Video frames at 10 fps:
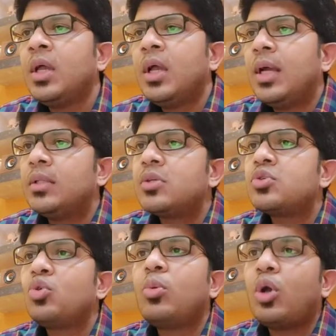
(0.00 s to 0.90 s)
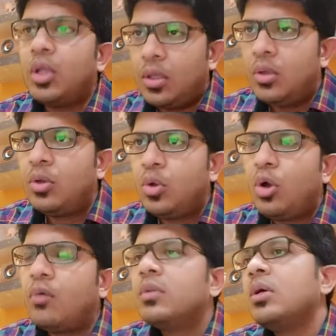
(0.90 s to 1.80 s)
and the snowballing
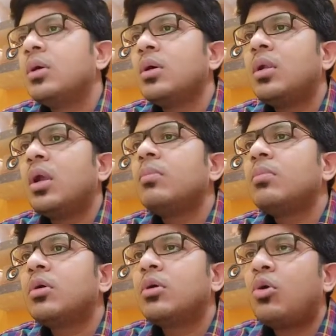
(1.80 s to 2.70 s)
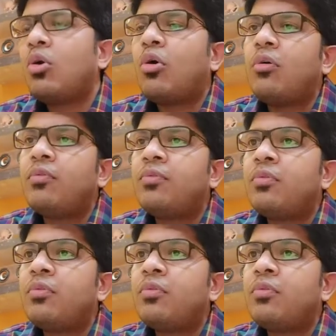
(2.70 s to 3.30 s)
of the number of